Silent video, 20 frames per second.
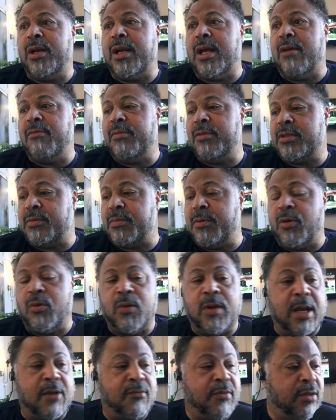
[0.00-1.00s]
I've just been
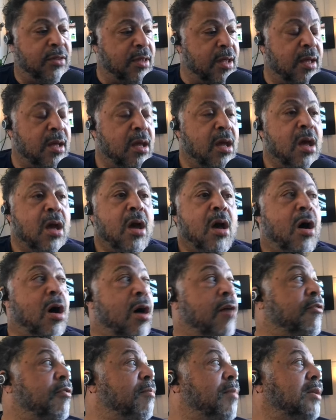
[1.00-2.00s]
doing everything
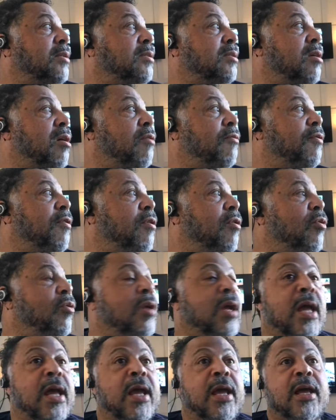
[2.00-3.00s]
off of my cell phone
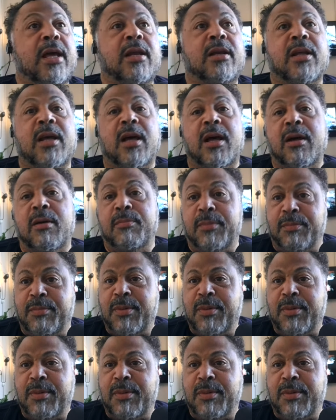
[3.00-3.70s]
and uh,